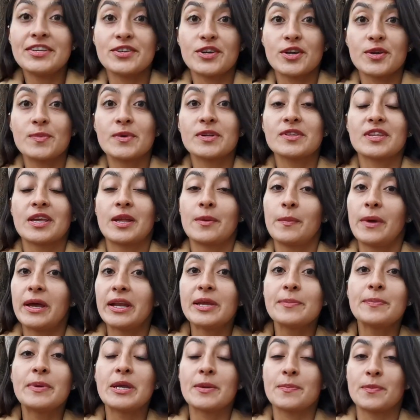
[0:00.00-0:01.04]
Germans and many
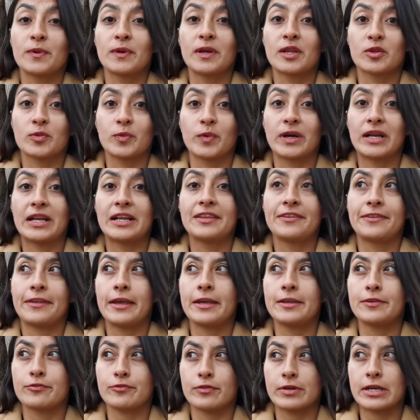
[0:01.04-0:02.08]
people as well,
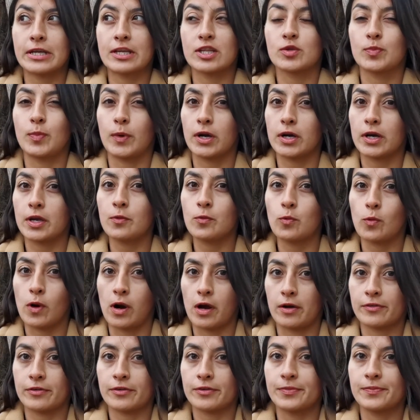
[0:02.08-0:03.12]
they drink sparkling
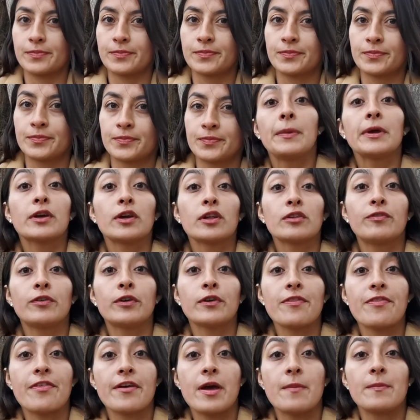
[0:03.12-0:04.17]
water because
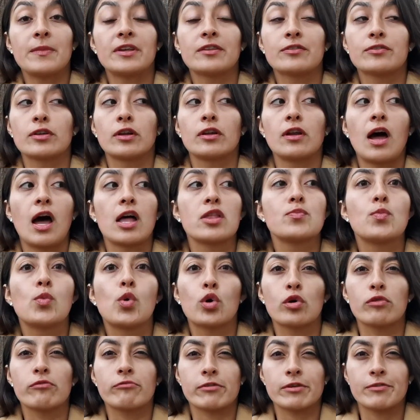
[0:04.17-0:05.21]
for them it's a lot
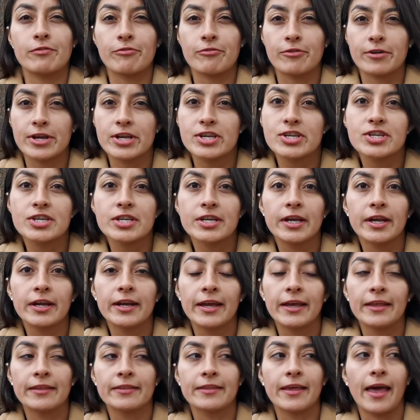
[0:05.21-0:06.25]
more refreshing,
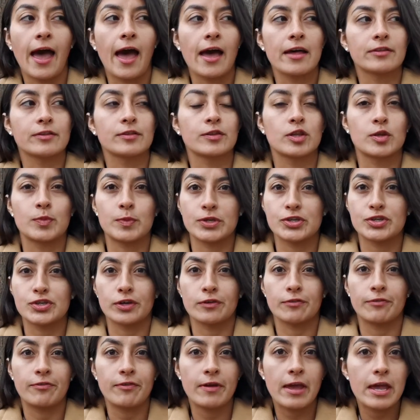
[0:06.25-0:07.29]
it has a special
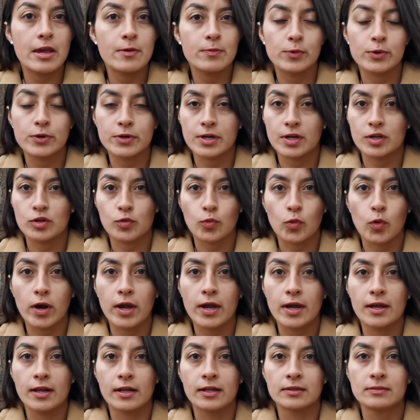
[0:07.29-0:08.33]
flavor as
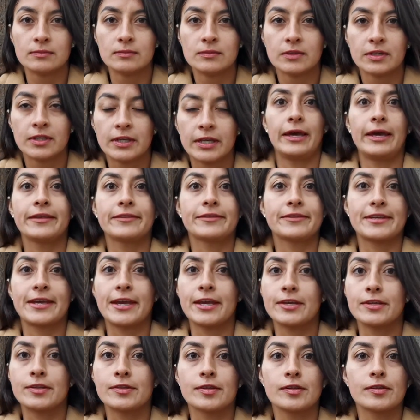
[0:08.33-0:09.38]
well, it
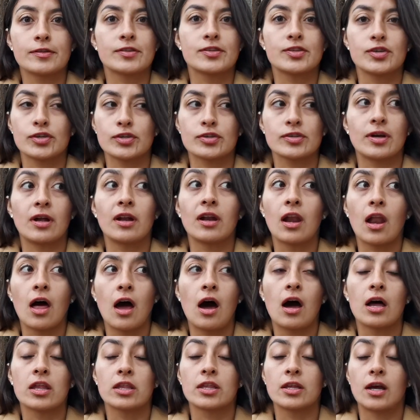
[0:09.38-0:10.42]
tastes just a
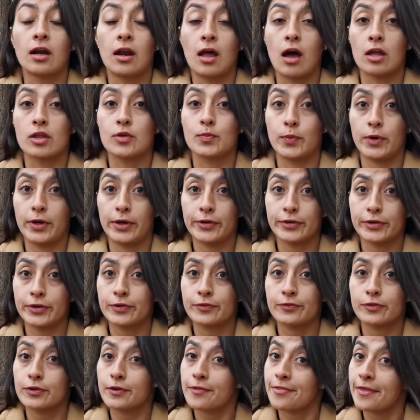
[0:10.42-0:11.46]
lot better
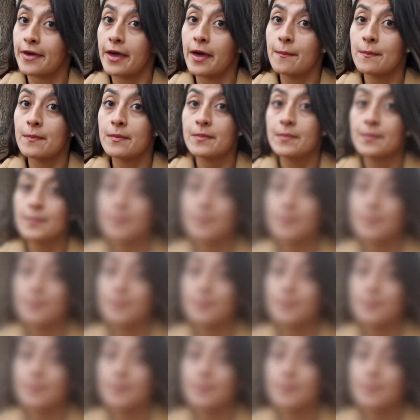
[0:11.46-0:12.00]
for them.